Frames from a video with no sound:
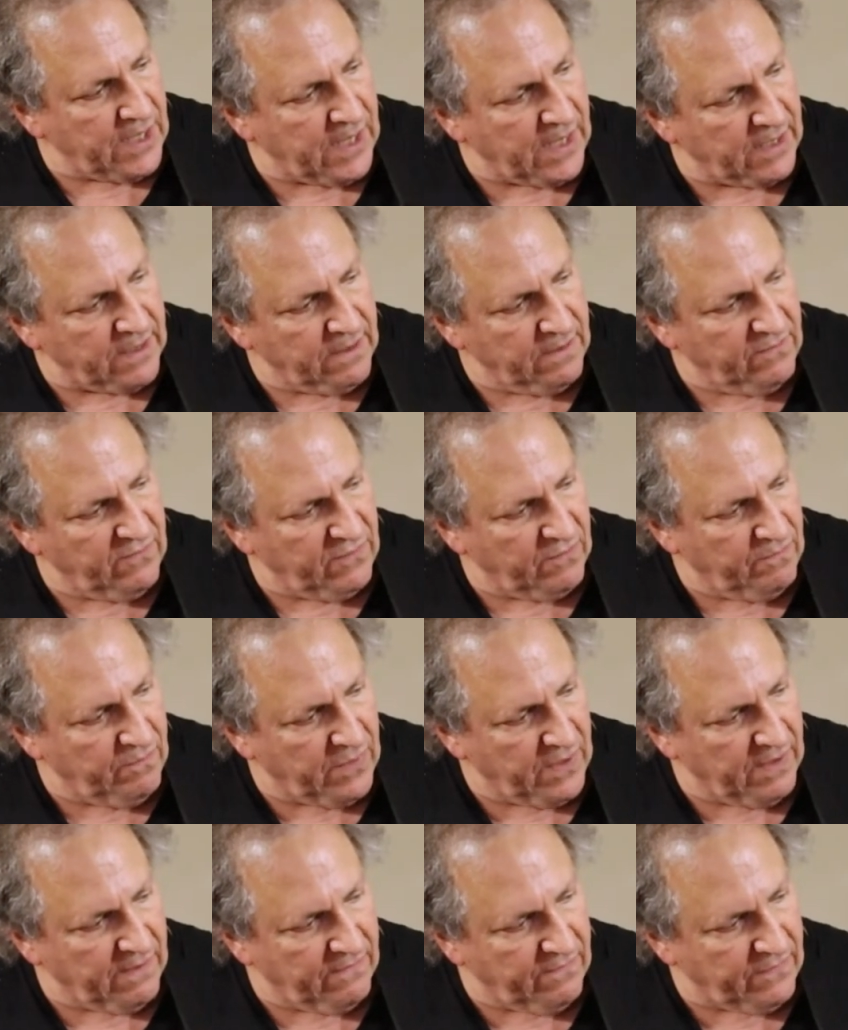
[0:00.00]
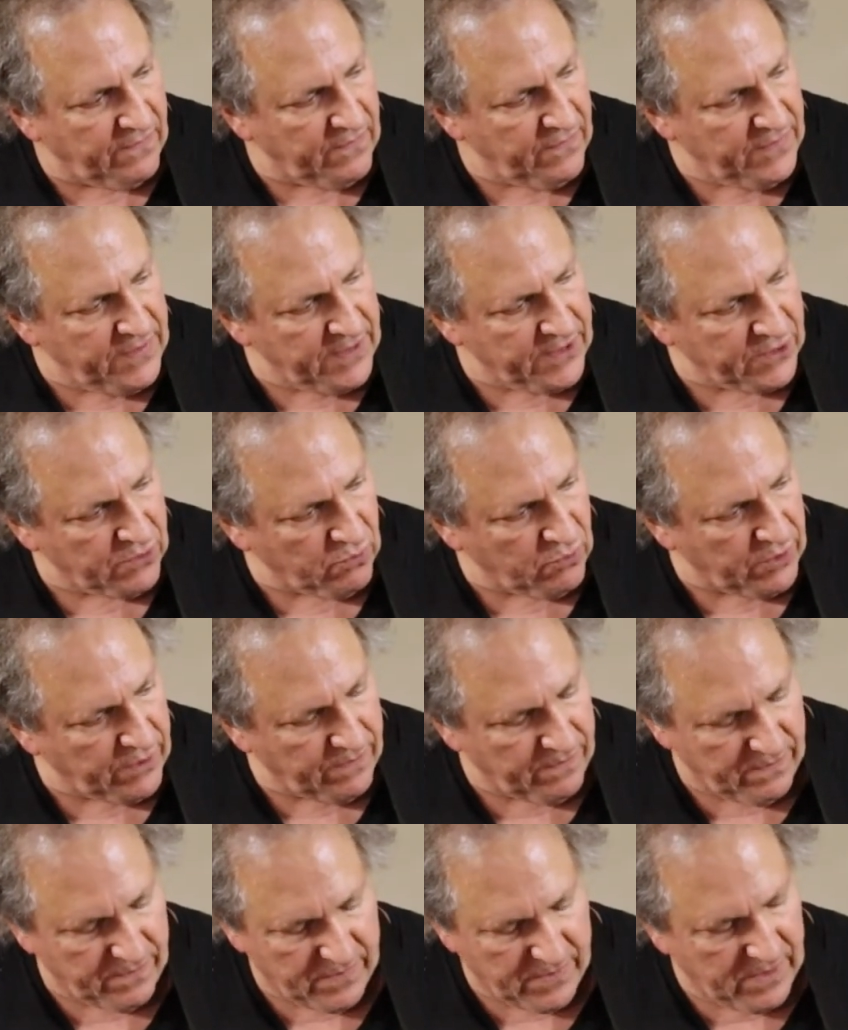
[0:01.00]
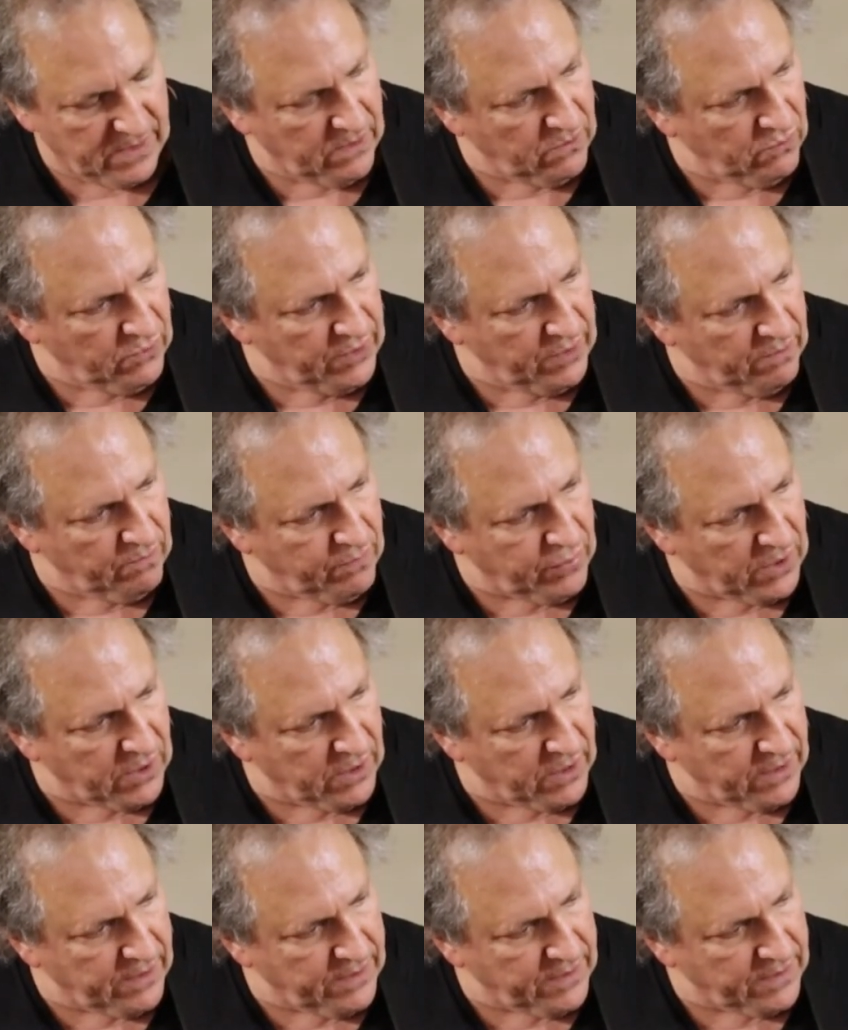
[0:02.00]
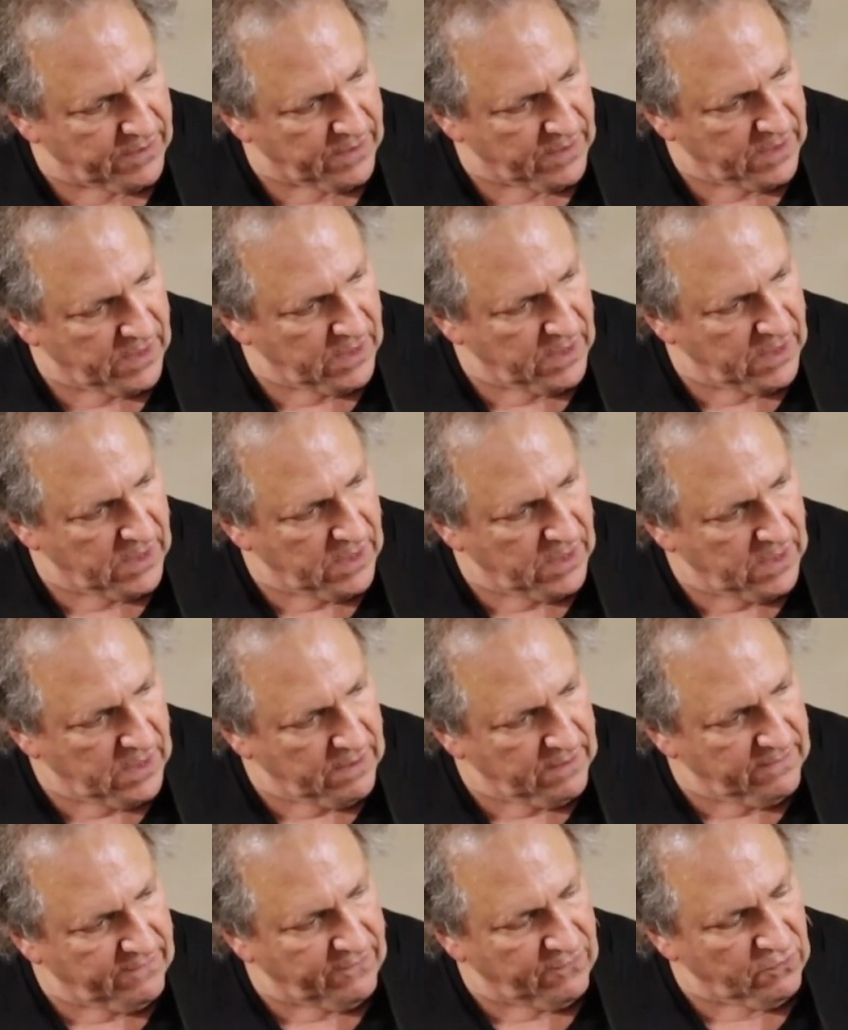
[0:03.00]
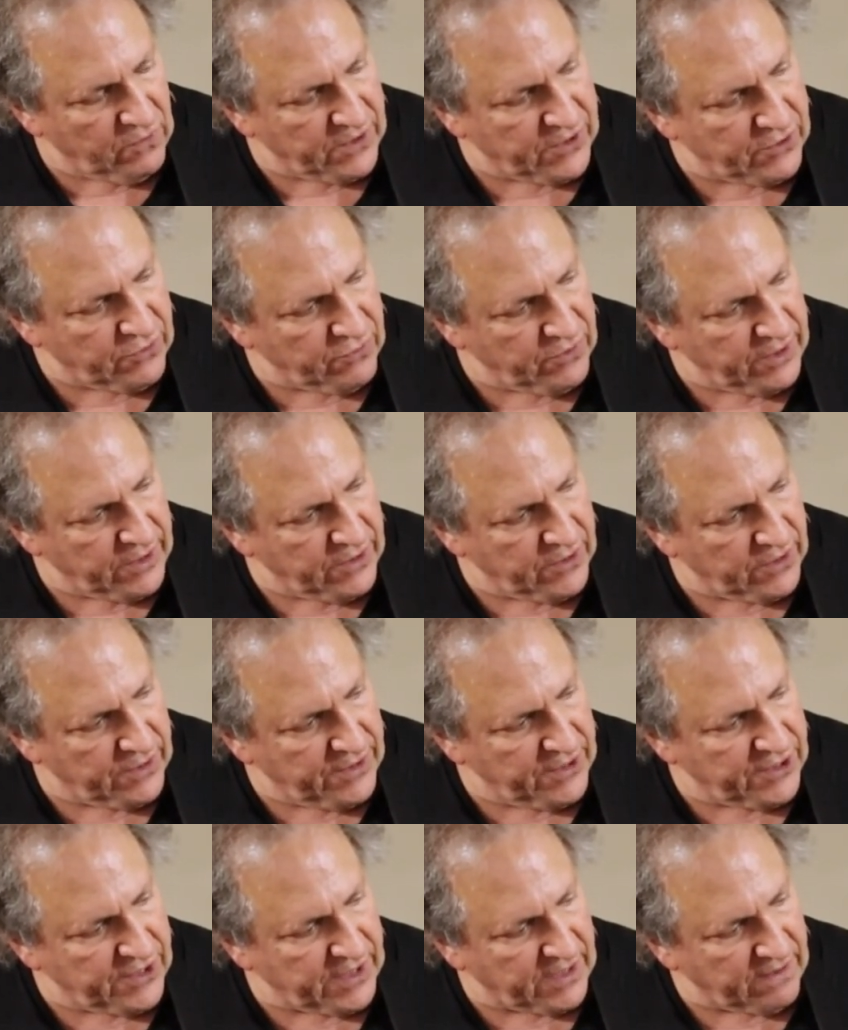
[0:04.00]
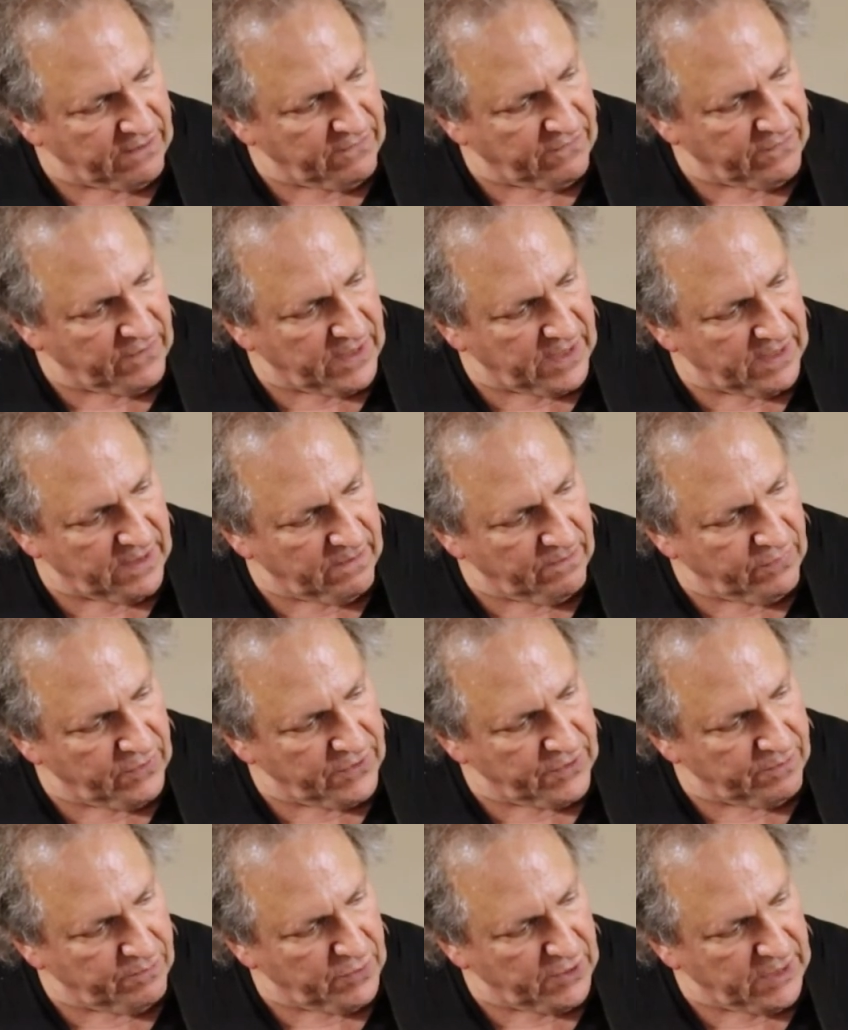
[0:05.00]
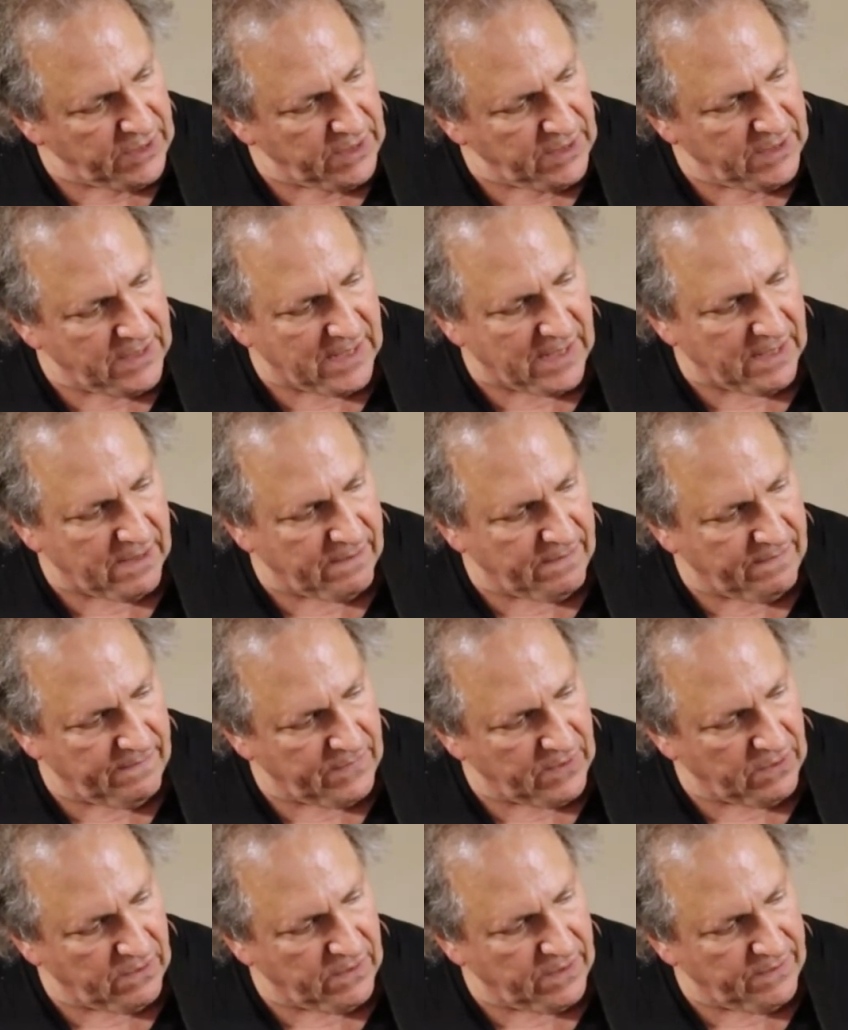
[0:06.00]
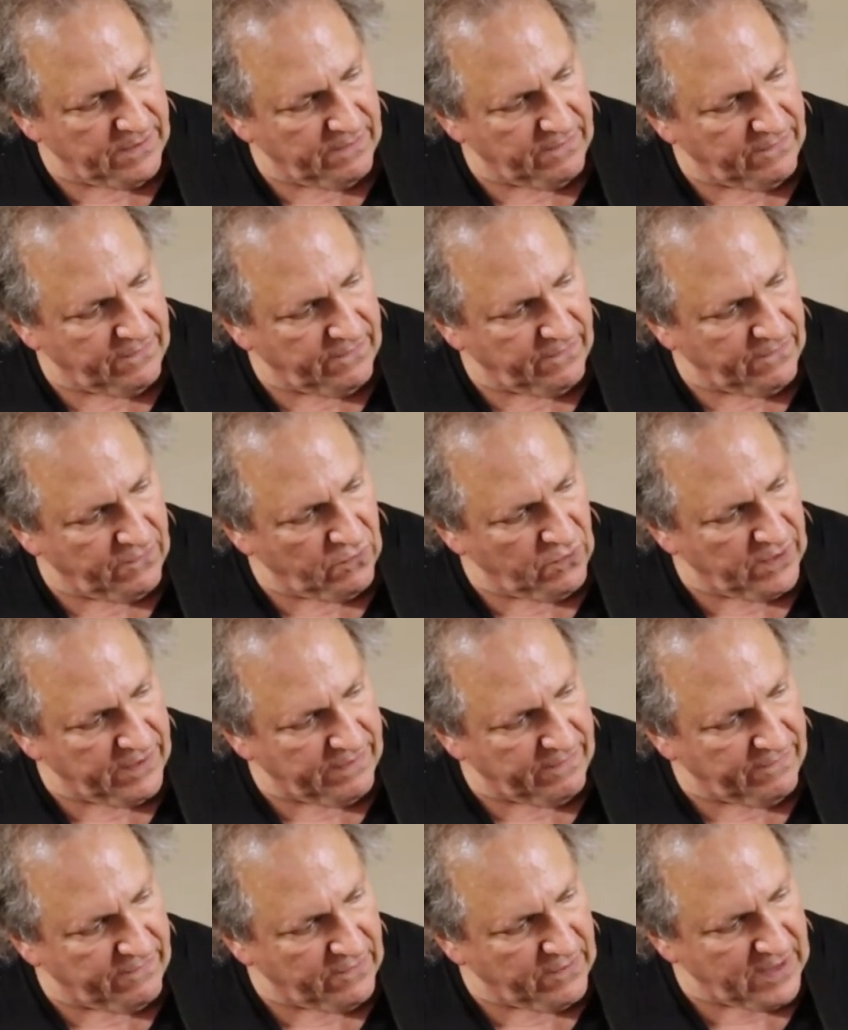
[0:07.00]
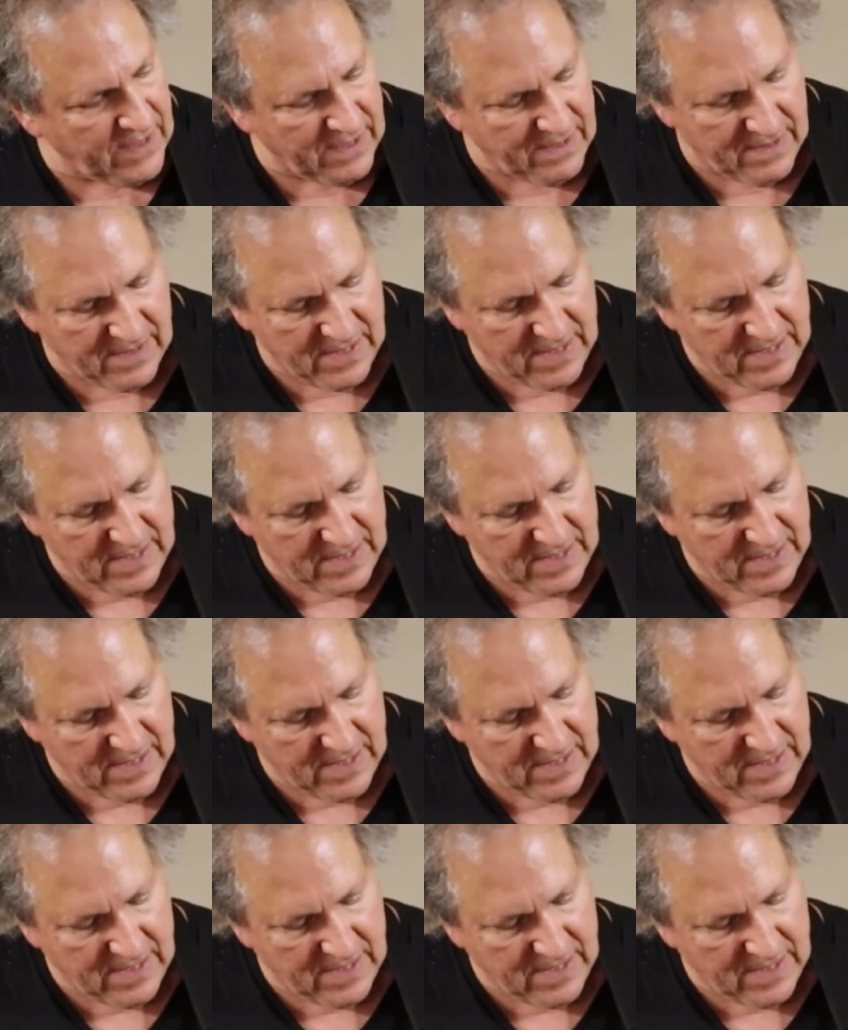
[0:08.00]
octave above this one, where you barred the 4 strings on the 2nd fret and put your pinky down on the 4th fret.